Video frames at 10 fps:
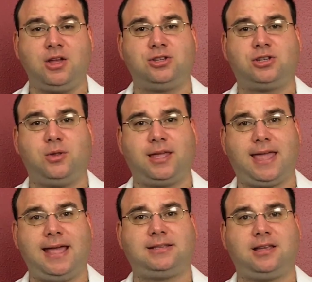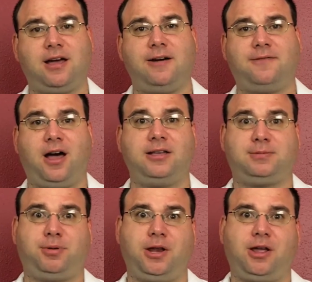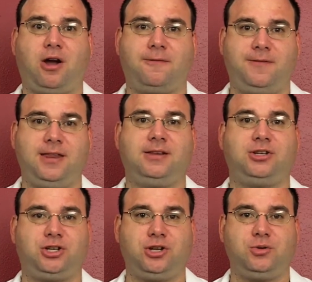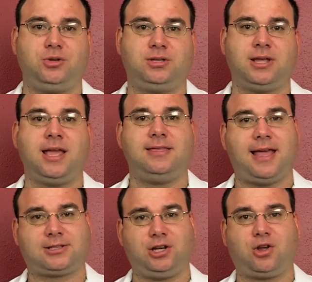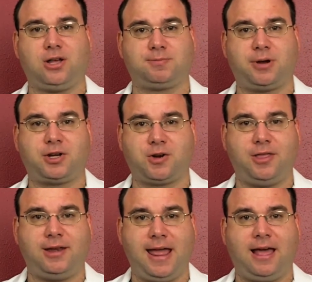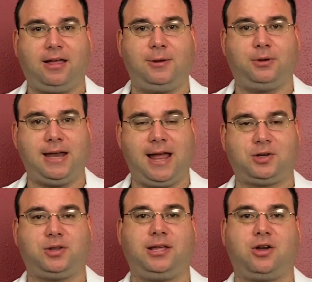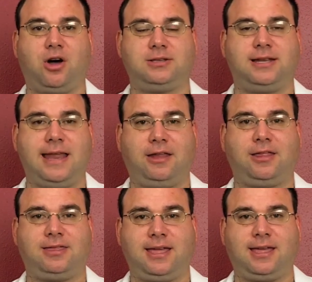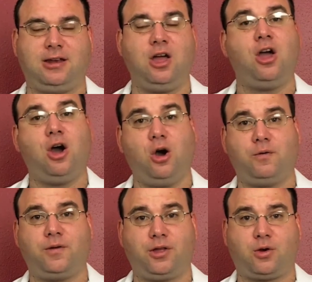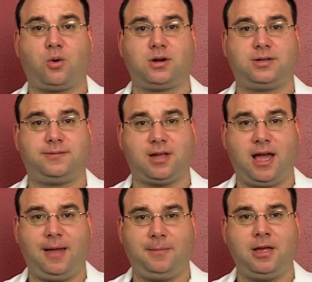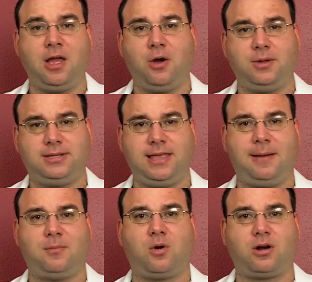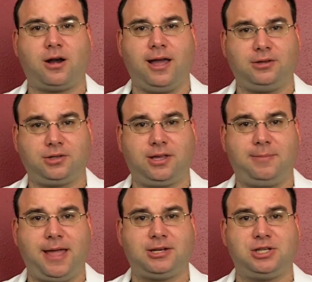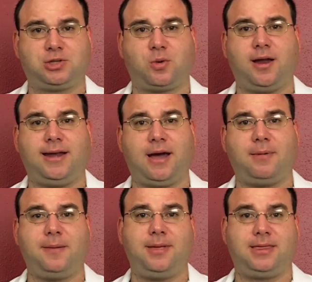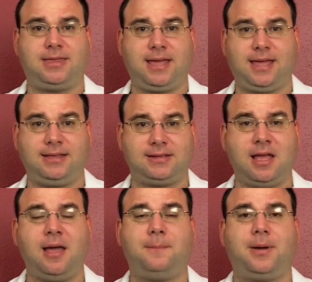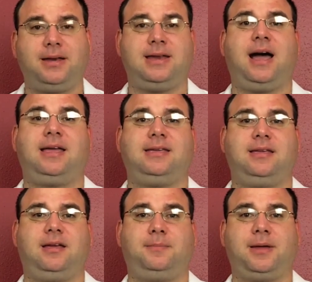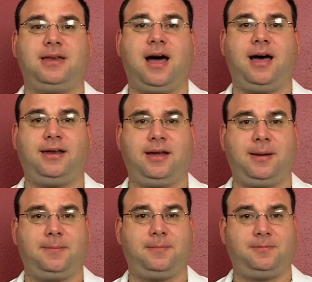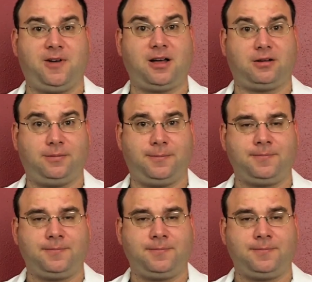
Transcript: So in the case of us putting our feet in shoes, that's going to cause pressure on the nail and will naturally cause the nail to thicken over the course of time. We see that more in our elderly patients where a nail might be thickened but not, but not um, fungal.